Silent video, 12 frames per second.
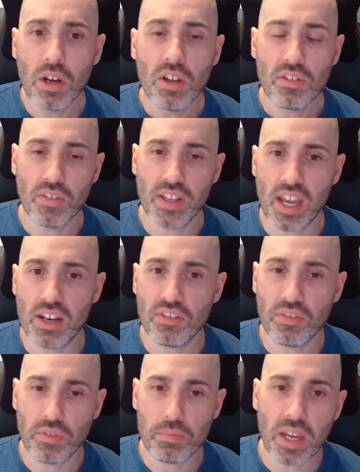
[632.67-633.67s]
so again,
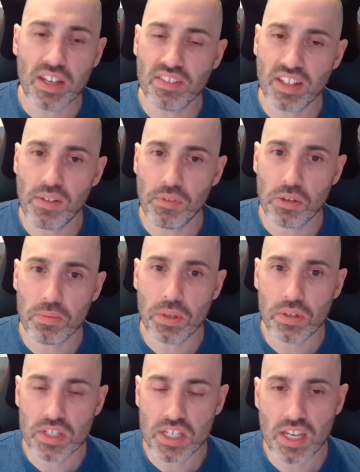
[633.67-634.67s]
sort of a mainstay of the
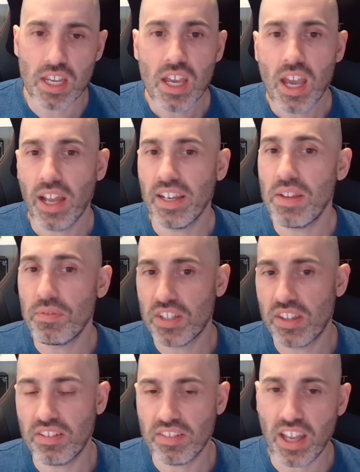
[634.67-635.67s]
community, and even
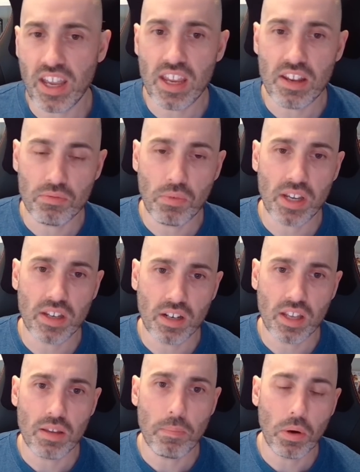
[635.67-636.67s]
to this day is
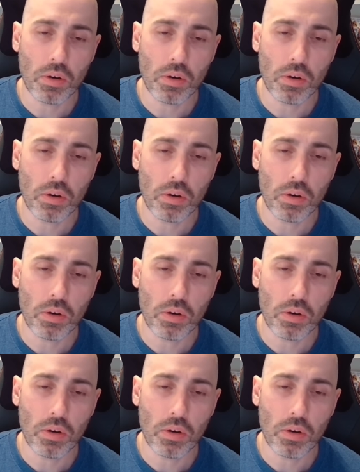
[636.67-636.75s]
regularly